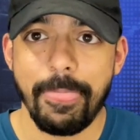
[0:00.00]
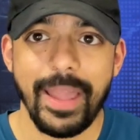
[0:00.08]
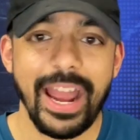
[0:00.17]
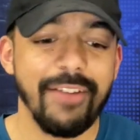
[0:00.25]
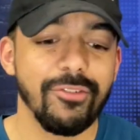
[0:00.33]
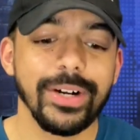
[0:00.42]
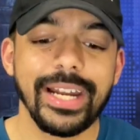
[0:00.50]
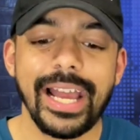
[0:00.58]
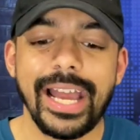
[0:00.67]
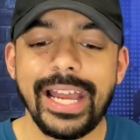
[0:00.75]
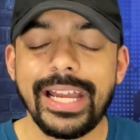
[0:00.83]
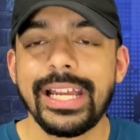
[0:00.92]
Every
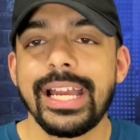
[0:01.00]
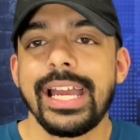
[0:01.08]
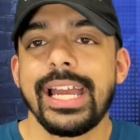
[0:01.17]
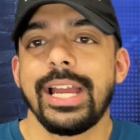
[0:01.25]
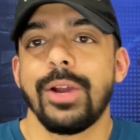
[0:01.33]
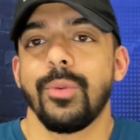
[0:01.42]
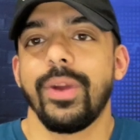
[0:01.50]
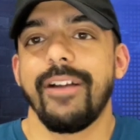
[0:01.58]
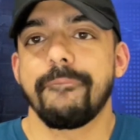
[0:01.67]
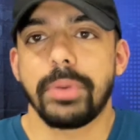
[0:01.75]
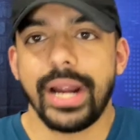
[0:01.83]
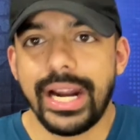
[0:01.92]
day we
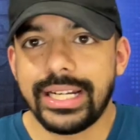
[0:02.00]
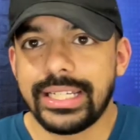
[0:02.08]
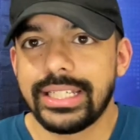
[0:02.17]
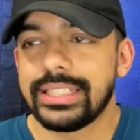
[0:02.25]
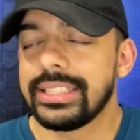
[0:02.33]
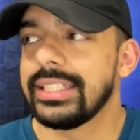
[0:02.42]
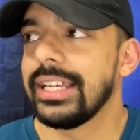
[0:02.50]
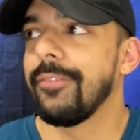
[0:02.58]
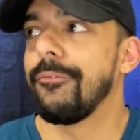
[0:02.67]
have practice